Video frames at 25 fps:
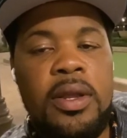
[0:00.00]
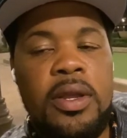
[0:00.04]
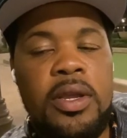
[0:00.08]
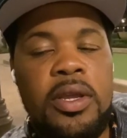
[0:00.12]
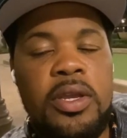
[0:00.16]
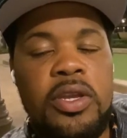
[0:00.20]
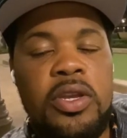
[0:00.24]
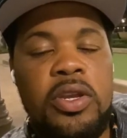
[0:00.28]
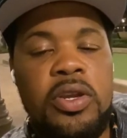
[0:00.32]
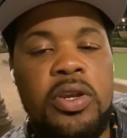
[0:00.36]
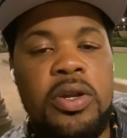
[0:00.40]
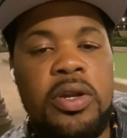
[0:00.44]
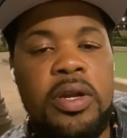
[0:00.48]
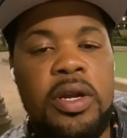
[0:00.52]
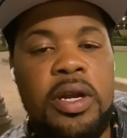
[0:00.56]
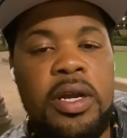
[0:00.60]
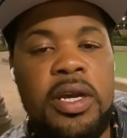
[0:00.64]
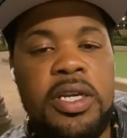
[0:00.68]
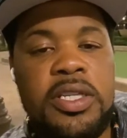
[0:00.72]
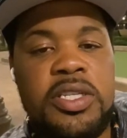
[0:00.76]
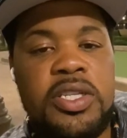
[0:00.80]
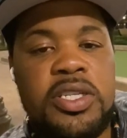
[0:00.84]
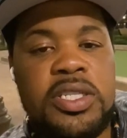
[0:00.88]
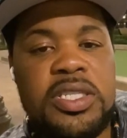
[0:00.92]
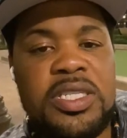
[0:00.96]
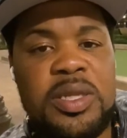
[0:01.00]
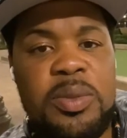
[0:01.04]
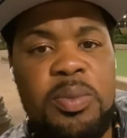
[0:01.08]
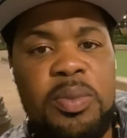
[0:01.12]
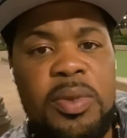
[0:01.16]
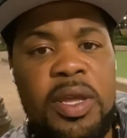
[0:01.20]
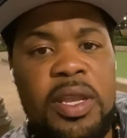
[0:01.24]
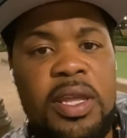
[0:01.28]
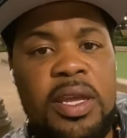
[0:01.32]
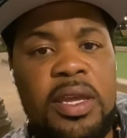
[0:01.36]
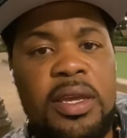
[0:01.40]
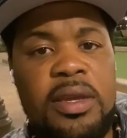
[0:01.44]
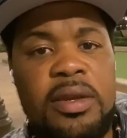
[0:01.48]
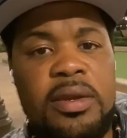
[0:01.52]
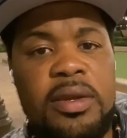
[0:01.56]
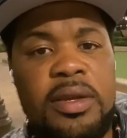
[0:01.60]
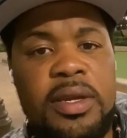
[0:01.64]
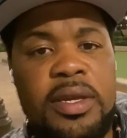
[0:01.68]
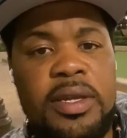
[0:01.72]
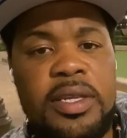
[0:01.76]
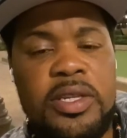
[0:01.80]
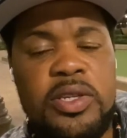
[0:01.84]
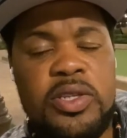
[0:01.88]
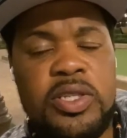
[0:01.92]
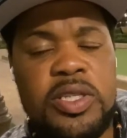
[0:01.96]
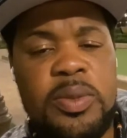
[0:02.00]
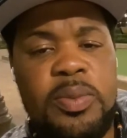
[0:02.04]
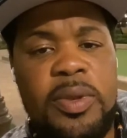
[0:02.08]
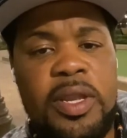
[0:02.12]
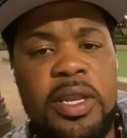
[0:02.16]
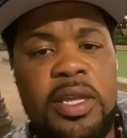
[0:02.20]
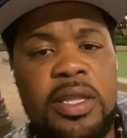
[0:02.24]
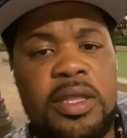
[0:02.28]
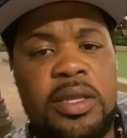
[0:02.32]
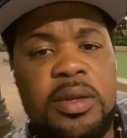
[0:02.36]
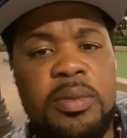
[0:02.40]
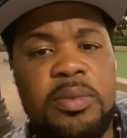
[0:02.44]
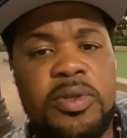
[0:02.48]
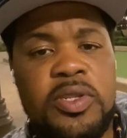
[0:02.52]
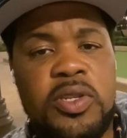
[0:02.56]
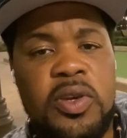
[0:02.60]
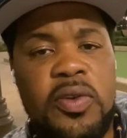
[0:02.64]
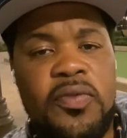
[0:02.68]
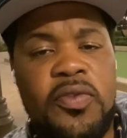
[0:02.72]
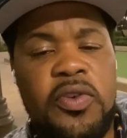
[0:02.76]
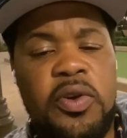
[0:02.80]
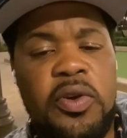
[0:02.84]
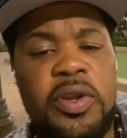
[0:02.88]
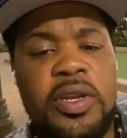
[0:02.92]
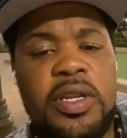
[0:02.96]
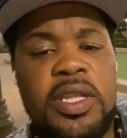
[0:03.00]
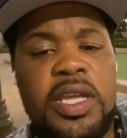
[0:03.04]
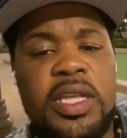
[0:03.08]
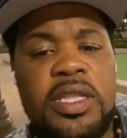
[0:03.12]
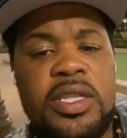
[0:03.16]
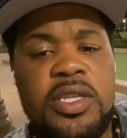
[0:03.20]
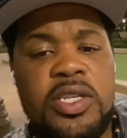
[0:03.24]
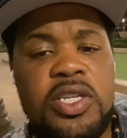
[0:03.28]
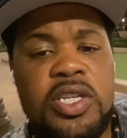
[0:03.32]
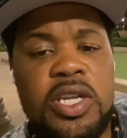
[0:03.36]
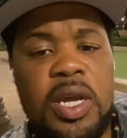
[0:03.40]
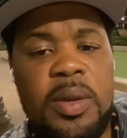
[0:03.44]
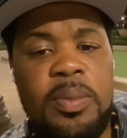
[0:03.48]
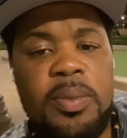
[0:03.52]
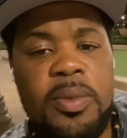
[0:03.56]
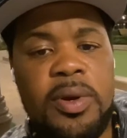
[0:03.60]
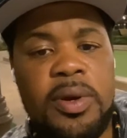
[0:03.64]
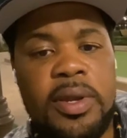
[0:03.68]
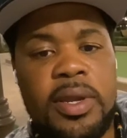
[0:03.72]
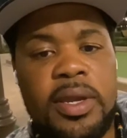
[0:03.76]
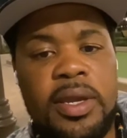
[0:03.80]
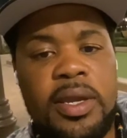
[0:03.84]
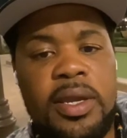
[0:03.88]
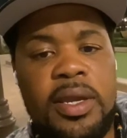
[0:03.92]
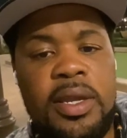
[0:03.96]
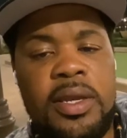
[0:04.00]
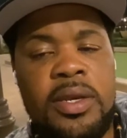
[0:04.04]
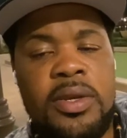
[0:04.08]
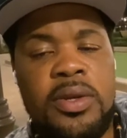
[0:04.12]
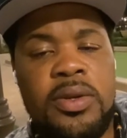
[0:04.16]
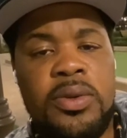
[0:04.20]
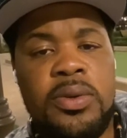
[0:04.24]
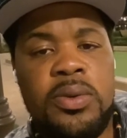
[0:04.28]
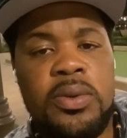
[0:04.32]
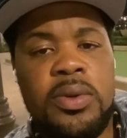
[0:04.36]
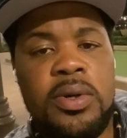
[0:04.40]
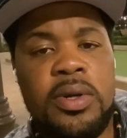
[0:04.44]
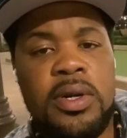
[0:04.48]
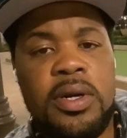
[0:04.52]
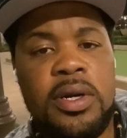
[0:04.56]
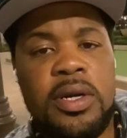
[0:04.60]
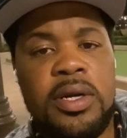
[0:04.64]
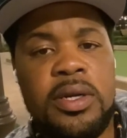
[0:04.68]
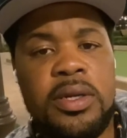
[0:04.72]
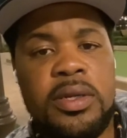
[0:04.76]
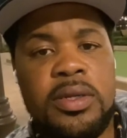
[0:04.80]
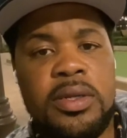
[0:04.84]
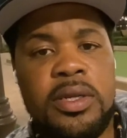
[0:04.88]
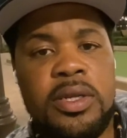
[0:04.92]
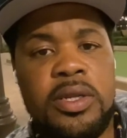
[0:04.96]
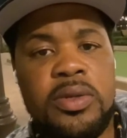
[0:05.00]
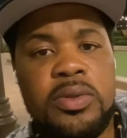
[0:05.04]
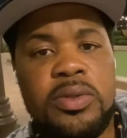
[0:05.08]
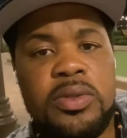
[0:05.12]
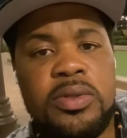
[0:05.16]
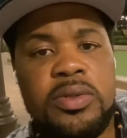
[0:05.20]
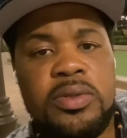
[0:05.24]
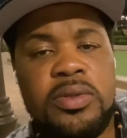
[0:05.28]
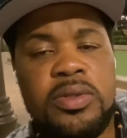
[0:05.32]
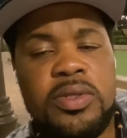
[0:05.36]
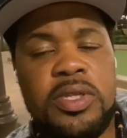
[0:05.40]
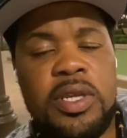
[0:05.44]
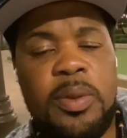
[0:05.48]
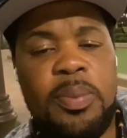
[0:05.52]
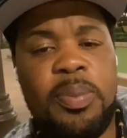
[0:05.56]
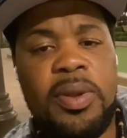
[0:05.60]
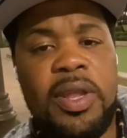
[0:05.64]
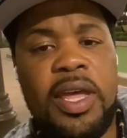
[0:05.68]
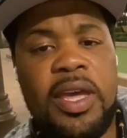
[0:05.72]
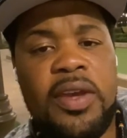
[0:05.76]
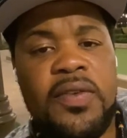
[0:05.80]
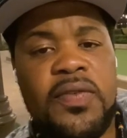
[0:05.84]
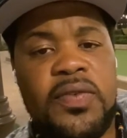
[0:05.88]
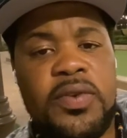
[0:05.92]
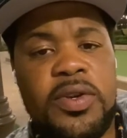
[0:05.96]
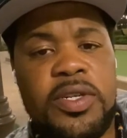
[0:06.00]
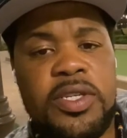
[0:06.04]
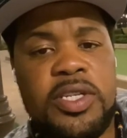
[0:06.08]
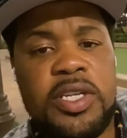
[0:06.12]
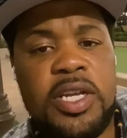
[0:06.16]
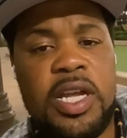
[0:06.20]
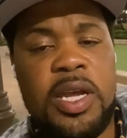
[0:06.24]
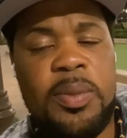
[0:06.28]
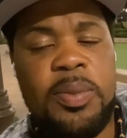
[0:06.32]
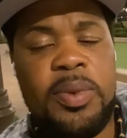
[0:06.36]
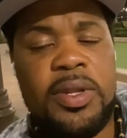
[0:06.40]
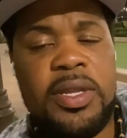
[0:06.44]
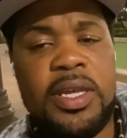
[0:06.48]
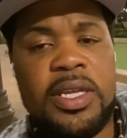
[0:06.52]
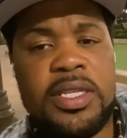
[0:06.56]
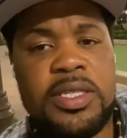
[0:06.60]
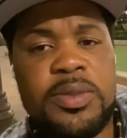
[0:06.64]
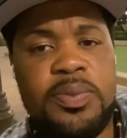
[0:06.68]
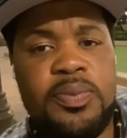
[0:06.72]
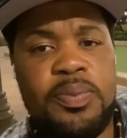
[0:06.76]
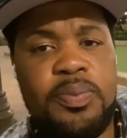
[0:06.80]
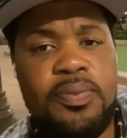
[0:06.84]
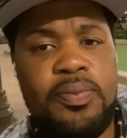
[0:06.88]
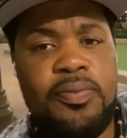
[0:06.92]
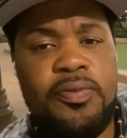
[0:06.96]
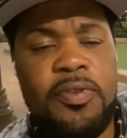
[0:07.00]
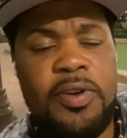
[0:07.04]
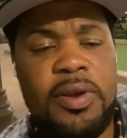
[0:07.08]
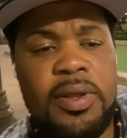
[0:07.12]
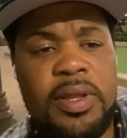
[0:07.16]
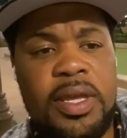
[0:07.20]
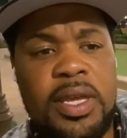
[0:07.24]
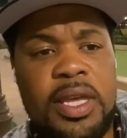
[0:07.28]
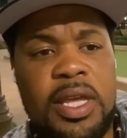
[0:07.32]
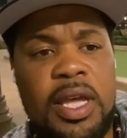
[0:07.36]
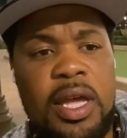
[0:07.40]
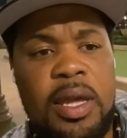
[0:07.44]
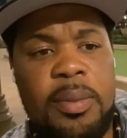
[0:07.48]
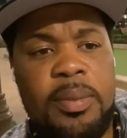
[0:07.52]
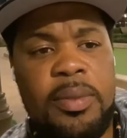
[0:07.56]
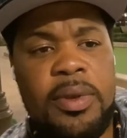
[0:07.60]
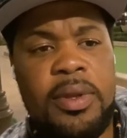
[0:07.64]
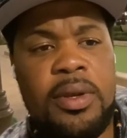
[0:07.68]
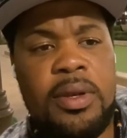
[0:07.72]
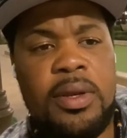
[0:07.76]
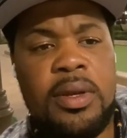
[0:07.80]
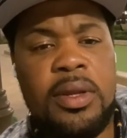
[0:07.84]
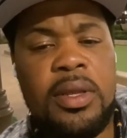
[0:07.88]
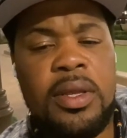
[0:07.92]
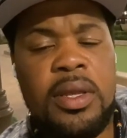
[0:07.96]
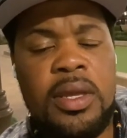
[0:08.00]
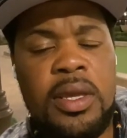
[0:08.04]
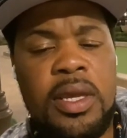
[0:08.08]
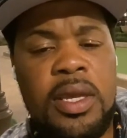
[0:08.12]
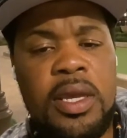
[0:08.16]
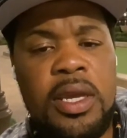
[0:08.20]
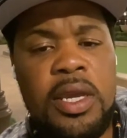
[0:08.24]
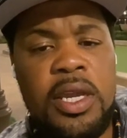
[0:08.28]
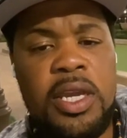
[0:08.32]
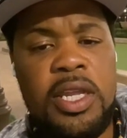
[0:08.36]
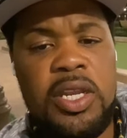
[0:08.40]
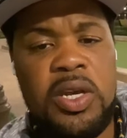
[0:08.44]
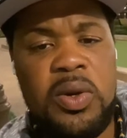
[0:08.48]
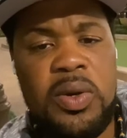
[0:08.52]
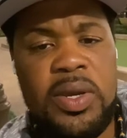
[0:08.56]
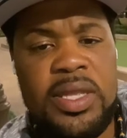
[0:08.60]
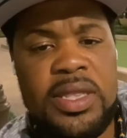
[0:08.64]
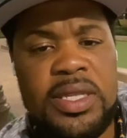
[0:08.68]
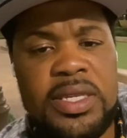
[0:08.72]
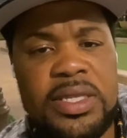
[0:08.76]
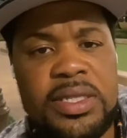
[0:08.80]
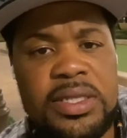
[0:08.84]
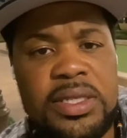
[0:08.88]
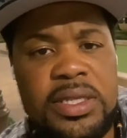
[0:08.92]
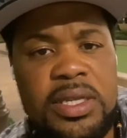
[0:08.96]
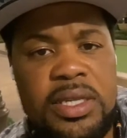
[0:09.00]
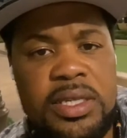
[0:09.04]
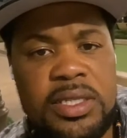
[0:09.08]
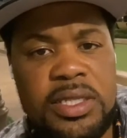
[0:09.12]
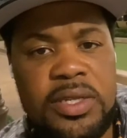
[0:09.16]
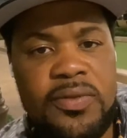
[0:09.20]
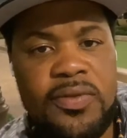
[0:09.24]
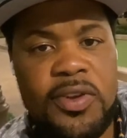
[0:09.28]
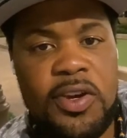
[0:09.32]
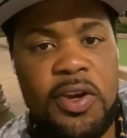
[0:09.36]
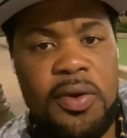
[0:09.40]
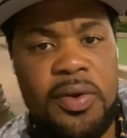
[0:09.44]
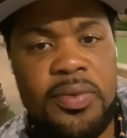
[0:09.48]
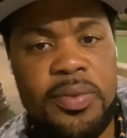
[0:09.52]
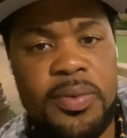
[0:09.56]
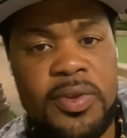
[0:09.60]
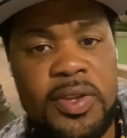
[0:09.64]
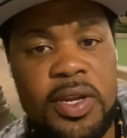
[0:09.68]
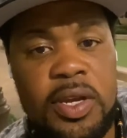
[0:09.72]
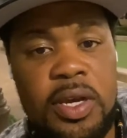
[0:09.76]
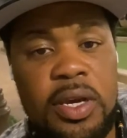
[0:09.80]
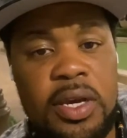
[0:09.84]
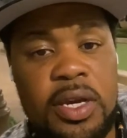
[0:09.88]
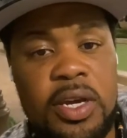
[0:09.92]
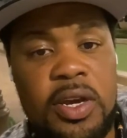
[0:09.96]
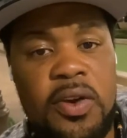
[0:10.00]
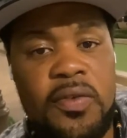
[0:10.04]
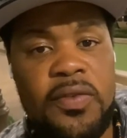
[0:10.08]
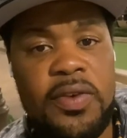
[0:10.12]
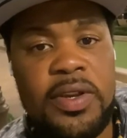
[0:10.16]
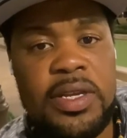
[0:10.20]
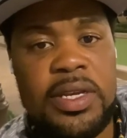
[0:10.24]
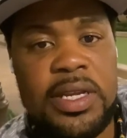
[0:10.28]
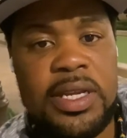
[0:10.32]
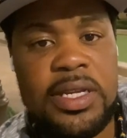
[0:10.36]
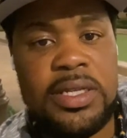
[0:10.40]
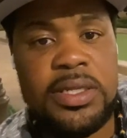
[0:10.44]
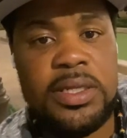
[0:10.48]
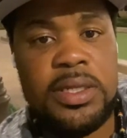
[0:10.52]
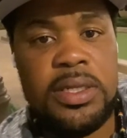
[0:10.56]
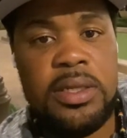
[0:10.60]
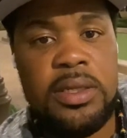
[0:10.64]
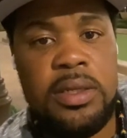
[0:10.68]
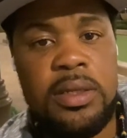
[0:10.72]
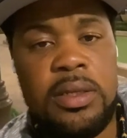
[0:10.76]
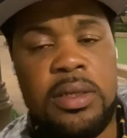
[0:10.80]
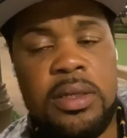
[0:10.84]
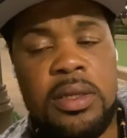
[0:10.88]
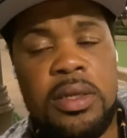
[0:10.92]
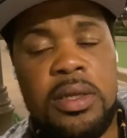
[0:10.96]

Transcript: you're submitting them. So if you're in the job market and you are applying for a job, and that's fairly common in this season of COVID-19,